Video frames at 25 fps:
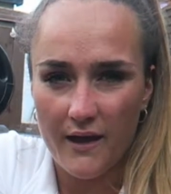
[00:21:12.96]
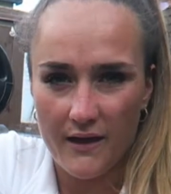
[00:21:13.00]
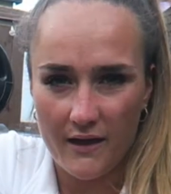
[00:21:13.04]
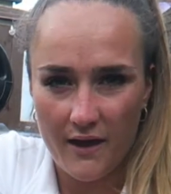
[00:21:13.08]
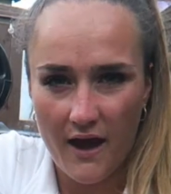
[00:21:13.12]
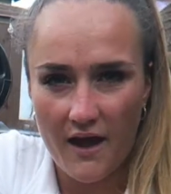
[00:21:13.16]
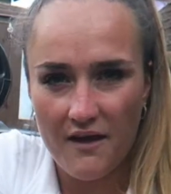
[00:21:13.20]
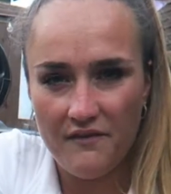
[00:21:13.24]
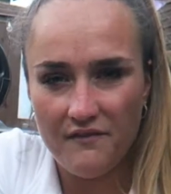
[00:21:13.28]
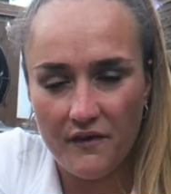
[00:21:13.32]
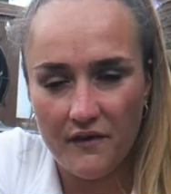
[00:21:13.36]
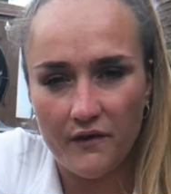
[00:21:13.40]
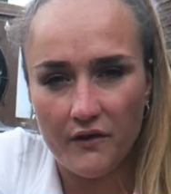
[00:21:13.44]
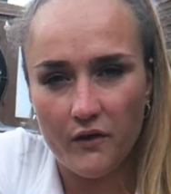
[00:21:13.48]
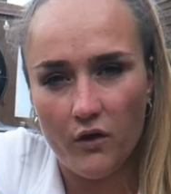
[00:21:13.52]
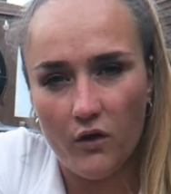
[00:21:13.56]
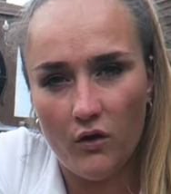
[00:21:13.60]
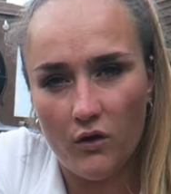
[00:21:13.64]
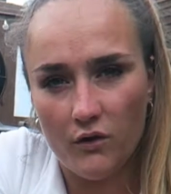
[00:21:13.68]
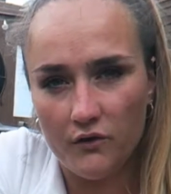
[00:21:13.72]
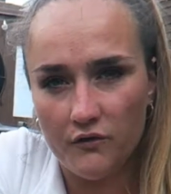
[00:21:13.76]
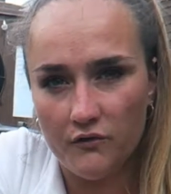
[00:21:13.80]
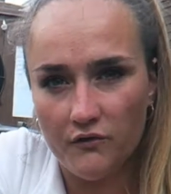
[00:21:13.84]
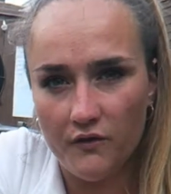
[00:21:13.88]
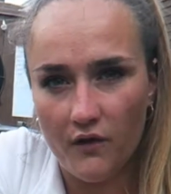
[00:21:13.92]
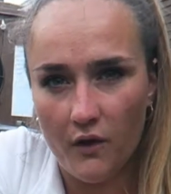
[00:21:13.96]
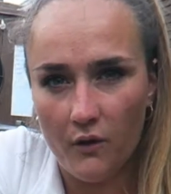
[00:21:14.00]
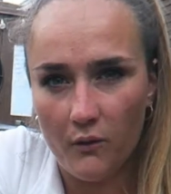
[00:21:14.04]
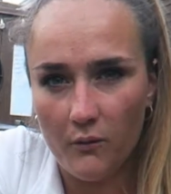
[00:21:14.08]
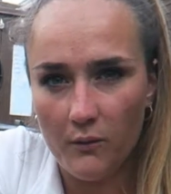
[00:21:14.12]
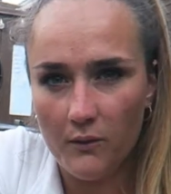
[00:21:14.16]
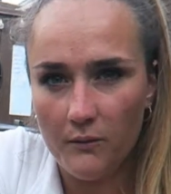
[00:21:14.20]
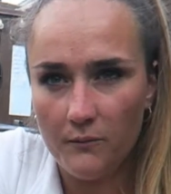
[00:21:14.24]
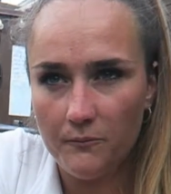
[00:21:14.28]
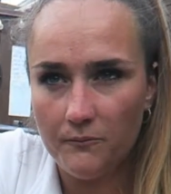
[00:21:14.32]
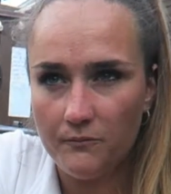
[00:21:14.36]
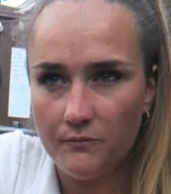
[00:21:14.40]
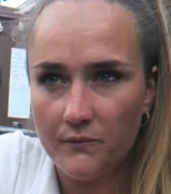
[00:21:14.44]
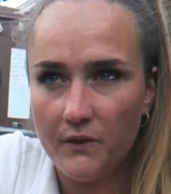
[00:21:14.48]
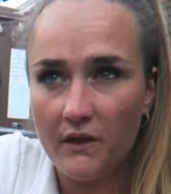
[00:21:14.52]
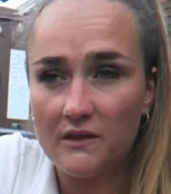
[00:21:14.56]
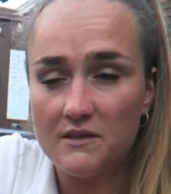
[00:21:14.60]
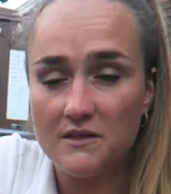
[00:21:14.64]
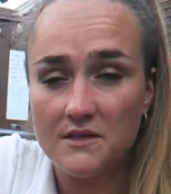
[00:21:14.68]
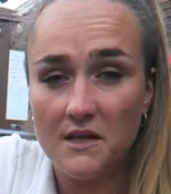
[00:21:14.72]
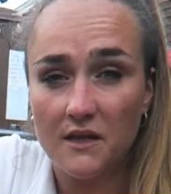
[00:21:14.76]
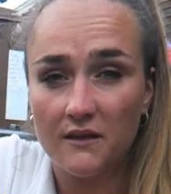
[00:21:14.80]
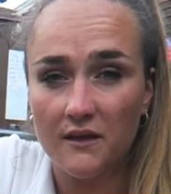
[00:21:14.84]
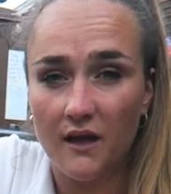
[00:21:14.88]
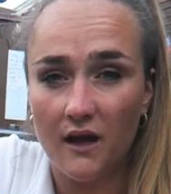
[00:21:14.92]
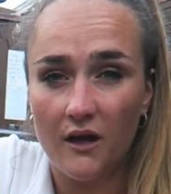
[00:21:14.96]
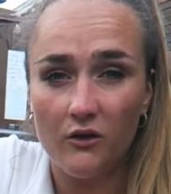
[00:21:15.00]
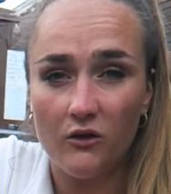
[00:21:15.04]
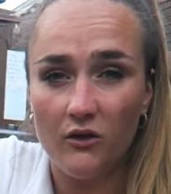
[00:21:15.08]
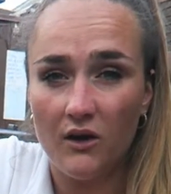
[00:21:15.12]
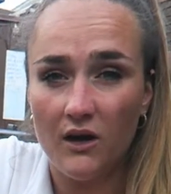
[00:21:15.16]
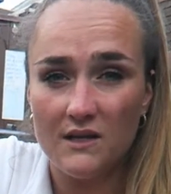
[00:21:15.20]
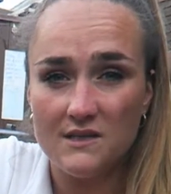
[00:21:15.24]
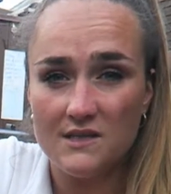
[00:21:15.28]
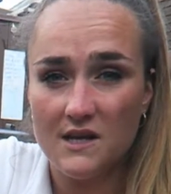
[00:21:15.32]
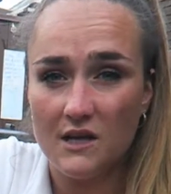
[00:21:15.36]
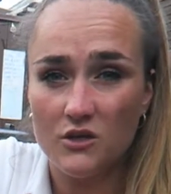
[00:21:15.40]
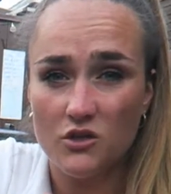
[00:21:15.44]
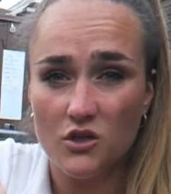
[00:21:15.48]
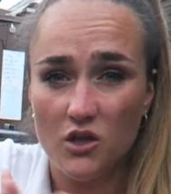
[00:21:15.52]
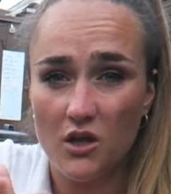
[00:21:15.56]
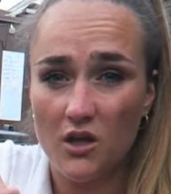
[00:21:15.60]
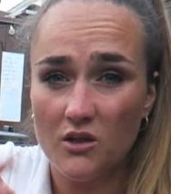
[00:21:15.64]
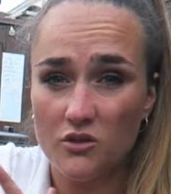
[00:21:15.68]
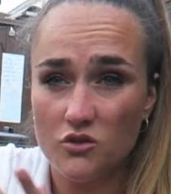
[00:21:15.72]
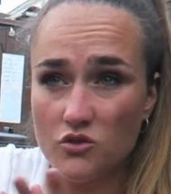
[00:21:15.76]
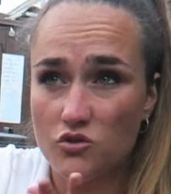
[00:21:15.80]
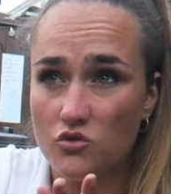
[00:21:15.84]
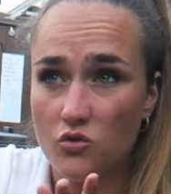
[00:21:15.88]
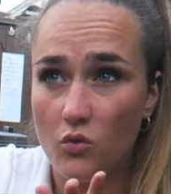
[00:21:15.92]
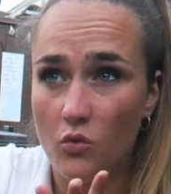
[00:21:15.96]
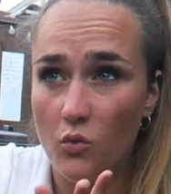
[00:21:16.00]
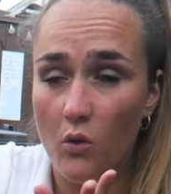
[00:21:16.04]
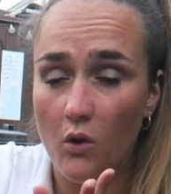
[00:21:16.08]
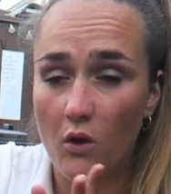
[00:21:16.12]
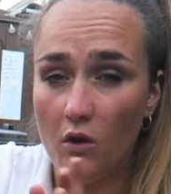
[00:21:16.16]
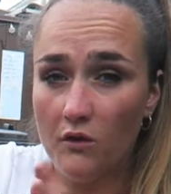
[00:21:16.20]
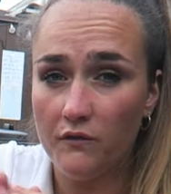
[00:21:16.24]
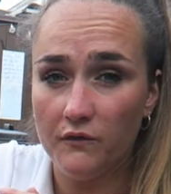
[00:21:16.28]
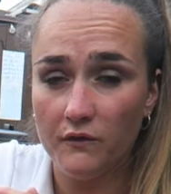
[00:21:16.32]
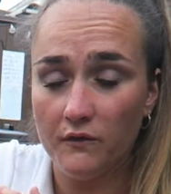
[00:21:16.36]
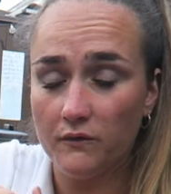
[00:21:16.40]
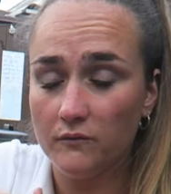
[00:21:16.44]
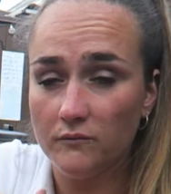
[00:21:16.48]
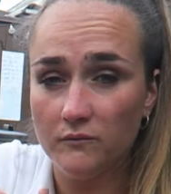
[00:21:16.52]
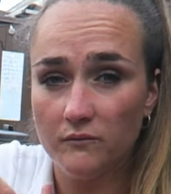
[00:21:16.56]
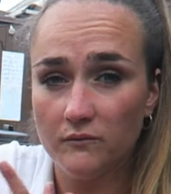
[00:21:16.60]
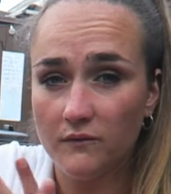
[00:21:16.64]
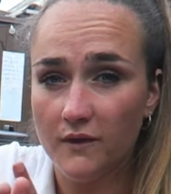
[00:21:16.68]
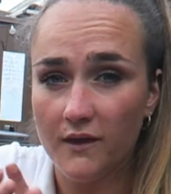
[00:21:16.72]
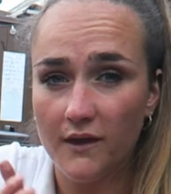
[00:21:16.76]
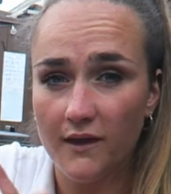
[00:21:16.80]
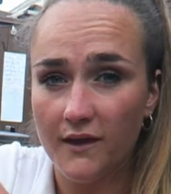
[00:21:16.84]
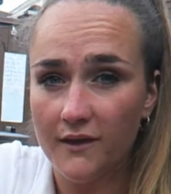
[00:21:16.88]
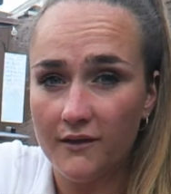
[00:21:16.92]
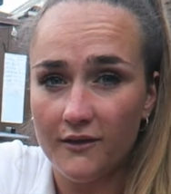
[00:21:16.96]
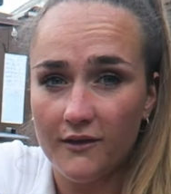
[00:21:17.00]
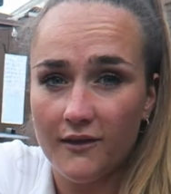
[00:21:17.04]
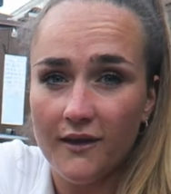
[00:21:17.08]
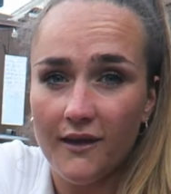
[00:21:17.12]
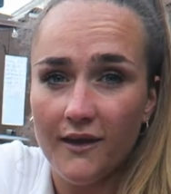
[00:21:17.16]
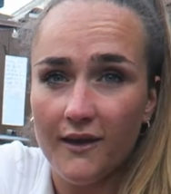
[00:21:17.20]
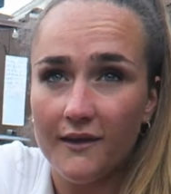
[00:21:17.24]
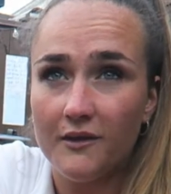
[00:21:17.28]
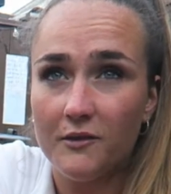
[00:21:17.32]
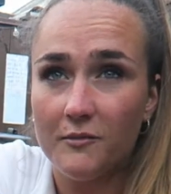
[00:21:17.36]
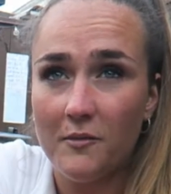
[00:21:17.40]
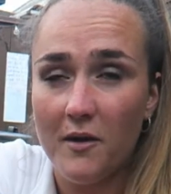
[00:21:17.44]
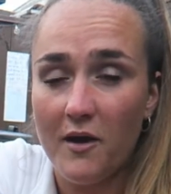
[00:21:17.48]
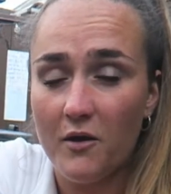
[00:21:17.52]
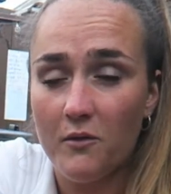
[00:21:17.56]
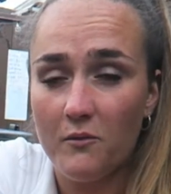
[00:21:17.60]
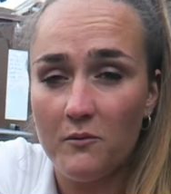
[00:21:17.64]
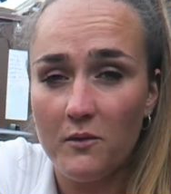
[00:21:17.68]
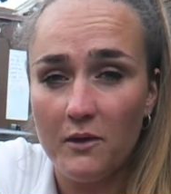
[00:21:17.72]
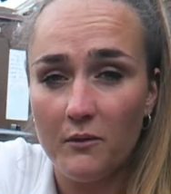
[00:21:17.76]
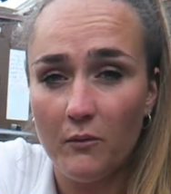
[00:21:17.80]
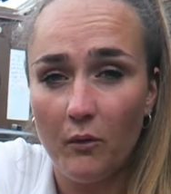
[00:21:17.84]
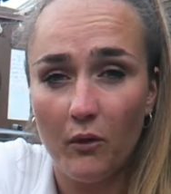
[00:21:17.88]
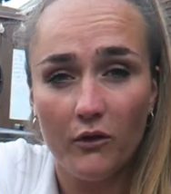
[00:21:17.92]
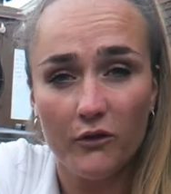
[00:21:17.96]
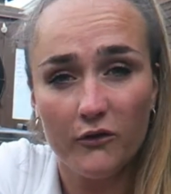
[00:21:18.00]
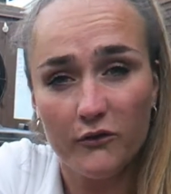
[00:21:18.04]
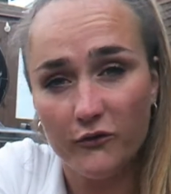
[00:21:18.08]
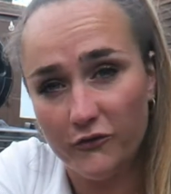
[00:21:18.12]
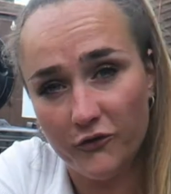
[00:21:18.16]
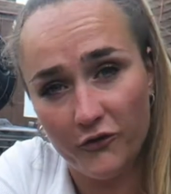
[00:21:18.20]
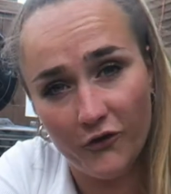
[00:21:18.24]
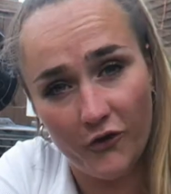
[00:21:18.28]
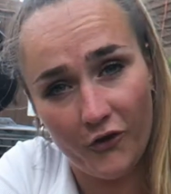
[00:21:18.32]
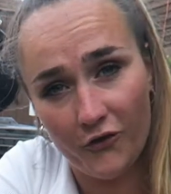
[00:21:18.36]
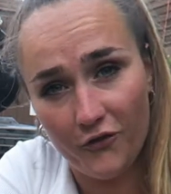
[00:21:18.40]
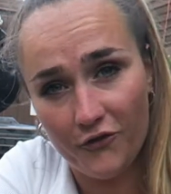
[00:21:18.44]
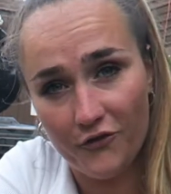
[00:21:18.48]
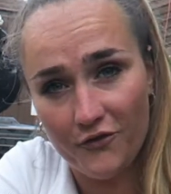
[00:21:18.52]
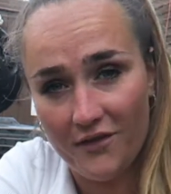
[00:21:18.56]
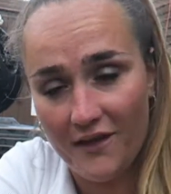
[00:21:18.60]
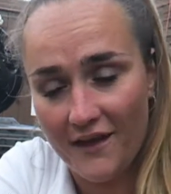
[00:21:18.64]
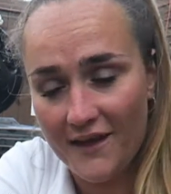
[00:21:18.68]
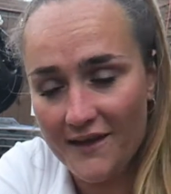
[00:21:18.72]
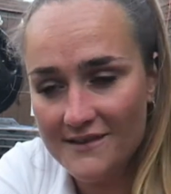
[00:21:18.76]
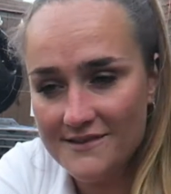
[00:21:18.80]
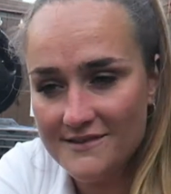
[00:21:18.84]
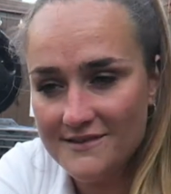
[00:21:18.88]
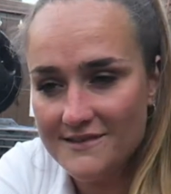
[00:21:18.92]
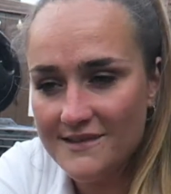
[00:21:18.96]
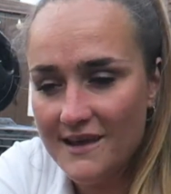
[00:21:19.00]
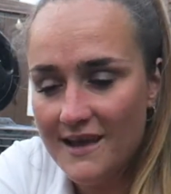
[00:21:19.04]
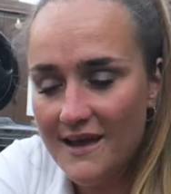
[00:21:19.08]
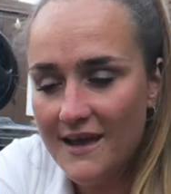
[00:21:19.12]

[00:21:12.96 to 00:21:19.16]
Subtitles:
I find it hard to follow it. It's not that, or else I'll just go off into my own wee world and do other things,